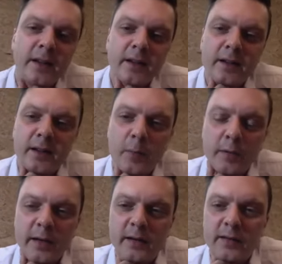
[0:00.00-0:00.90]
a
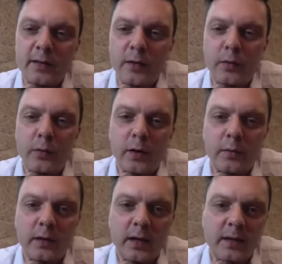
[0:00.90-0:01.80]
couple of years ago, where
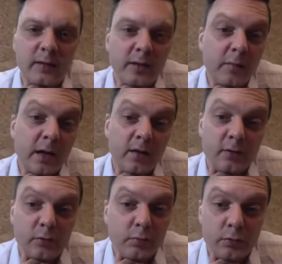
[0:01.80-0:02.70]
we actually
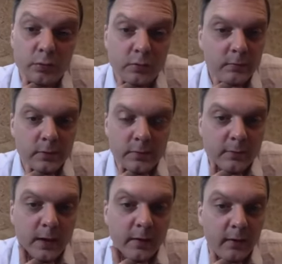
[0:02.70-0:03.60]
managed to brew
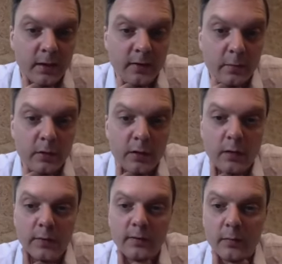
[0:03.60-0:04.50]
very, very similar
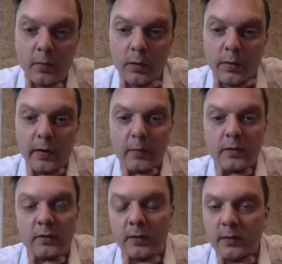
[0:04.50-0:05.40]
coffees on both of them.
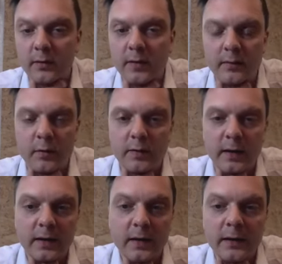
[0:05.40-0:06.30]
It's just different
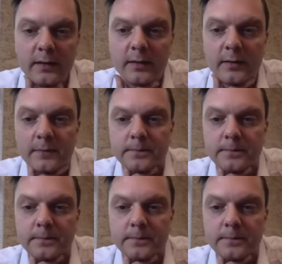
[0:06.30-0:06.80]
techniques.